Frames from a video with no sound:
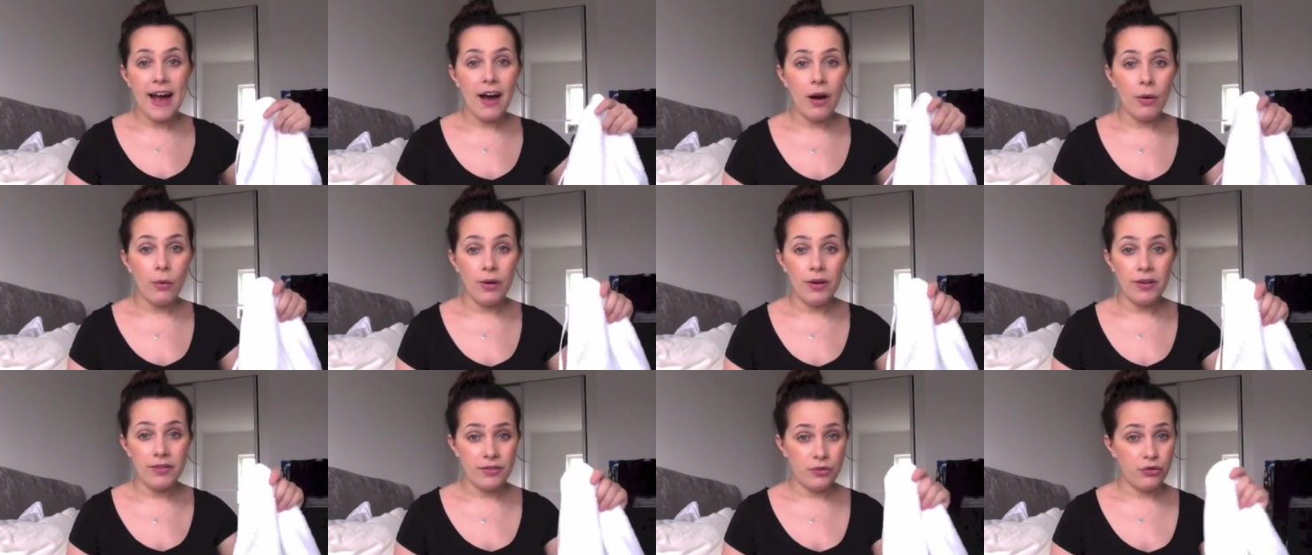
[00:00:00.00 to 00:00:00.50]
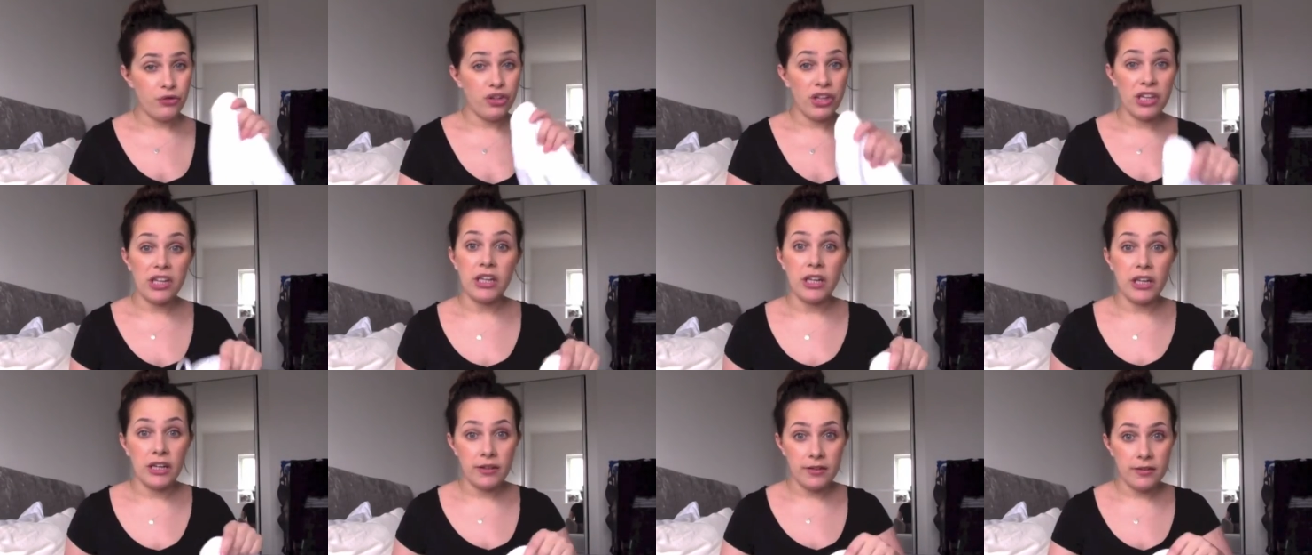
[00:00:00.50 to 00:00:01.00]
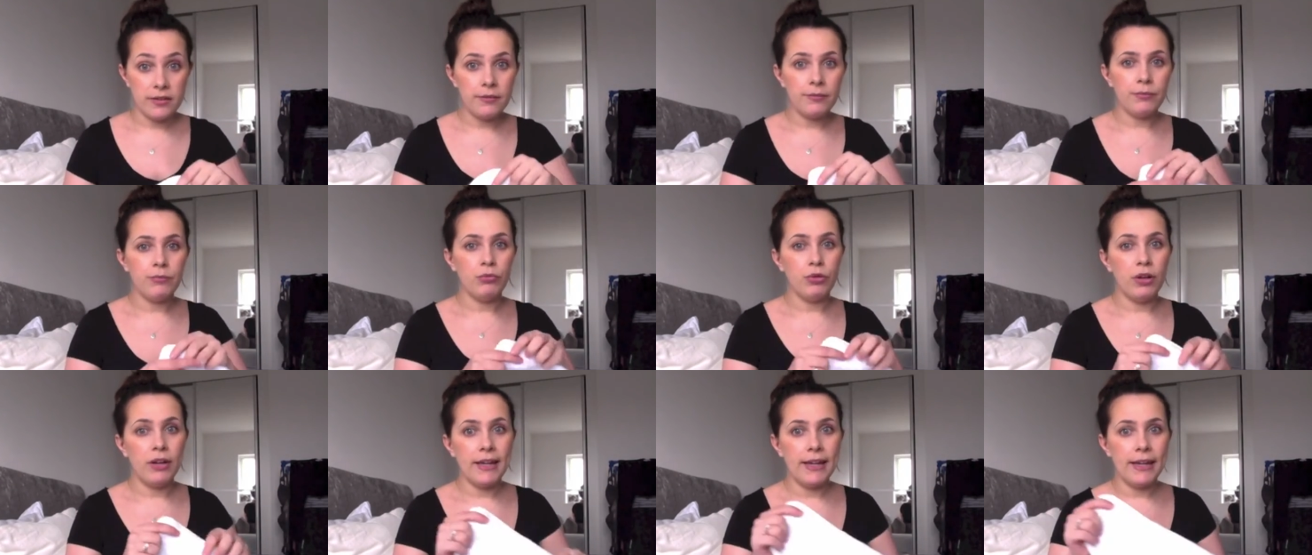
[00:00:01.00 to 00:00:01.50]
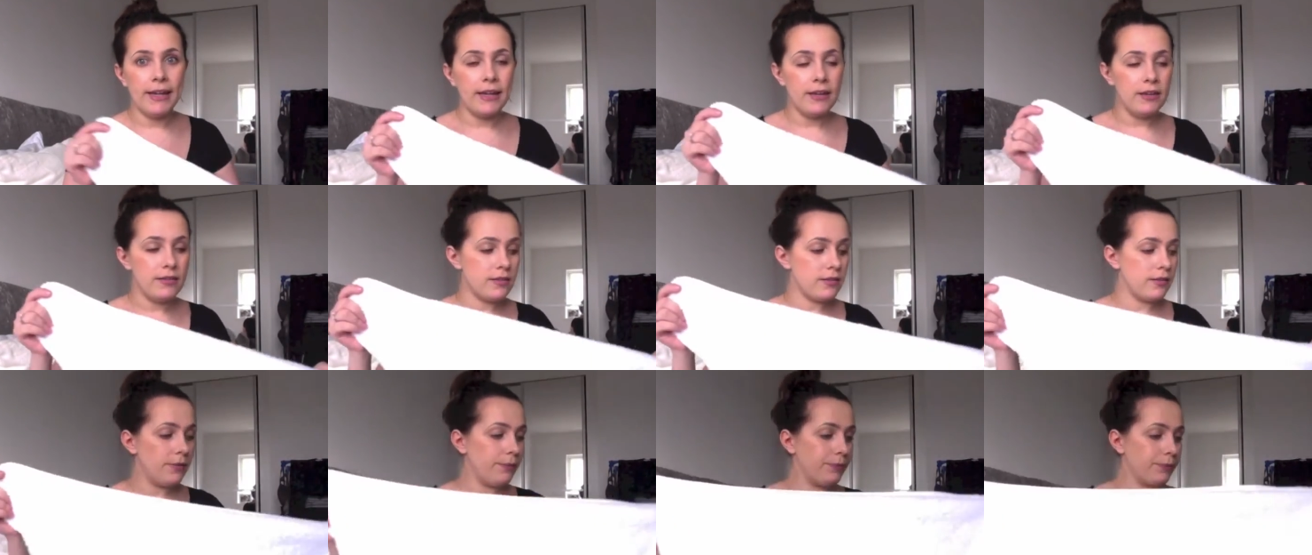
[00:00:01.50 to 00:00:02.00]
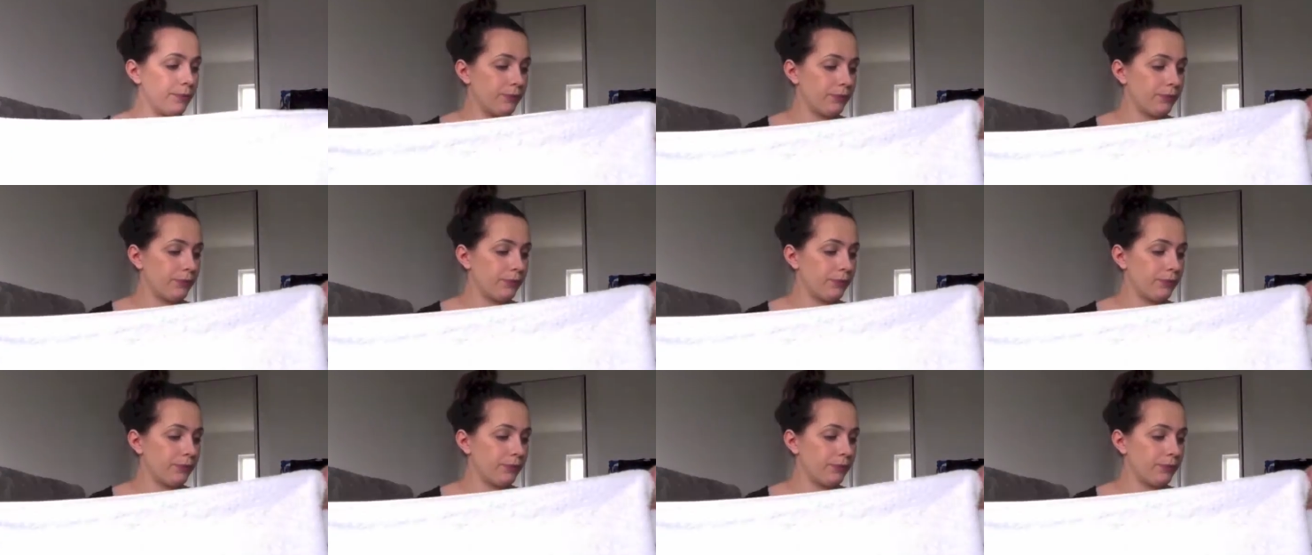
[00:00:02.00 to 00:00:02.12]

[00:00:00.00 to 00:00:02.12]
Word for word: Towel is genius, really is.